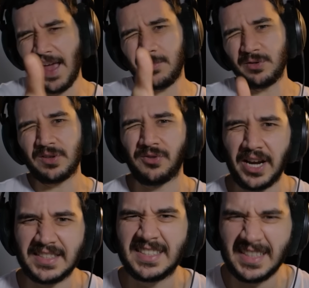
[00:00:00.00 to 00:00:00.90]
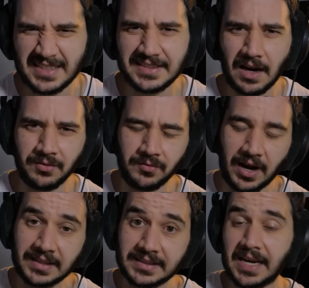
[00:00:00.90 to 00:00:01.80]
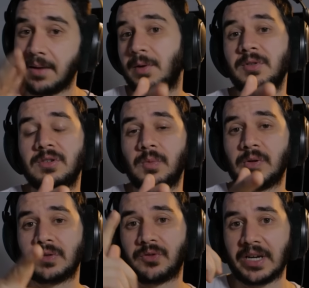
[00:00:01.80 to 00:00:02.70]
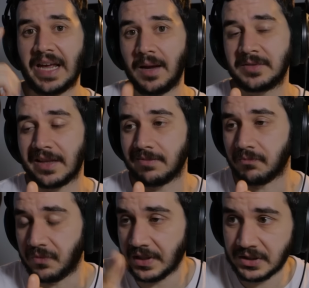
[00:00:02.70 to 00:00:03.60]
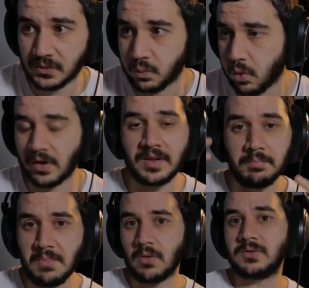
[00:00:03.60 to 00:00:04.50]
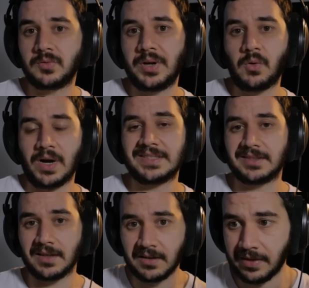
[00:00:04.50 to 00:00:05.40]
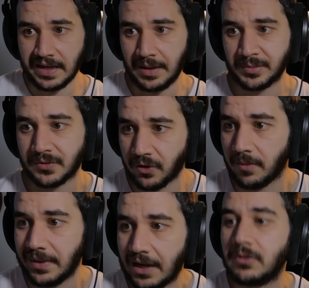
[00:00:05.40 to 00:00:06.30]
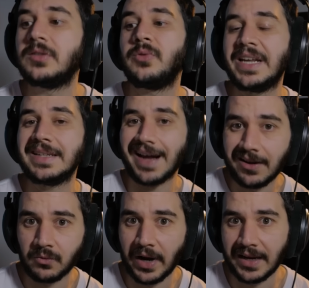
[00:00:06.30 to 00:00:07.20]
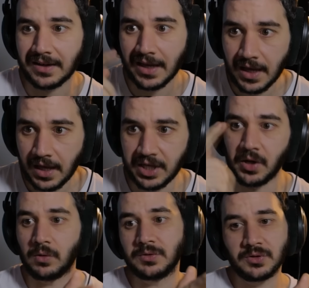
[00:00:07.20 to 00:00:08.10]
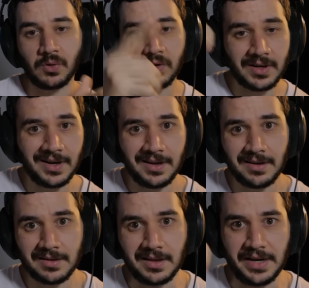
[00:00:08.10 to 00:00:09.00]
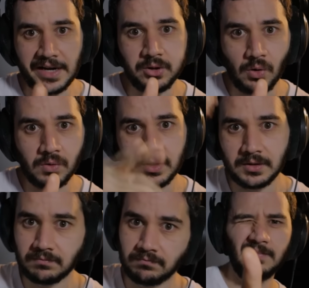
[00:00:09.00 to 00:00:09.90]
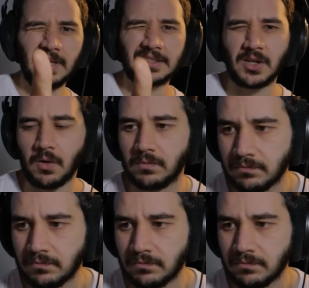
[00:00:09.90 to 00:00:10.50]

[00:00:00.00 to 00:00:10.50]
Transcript: Hey music friends, this is Davi Vasc. I'm a music composer for games and this is one of the most requested themes from Elden Ring Nightreign, Heolstor The Nightlord. Let's go.